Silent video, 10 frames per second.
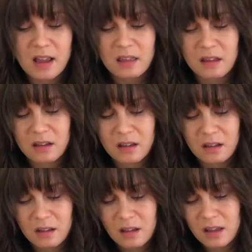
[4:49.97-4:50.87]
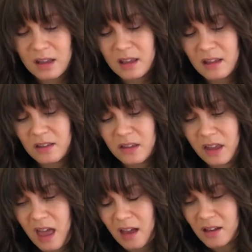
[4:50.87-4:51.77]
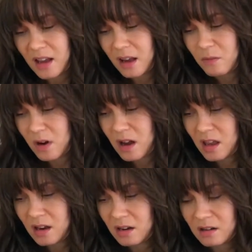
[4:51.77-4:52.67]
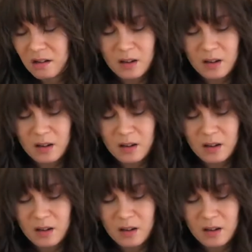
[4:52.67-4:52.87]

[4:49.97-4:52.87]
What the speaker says: I think the cacti were in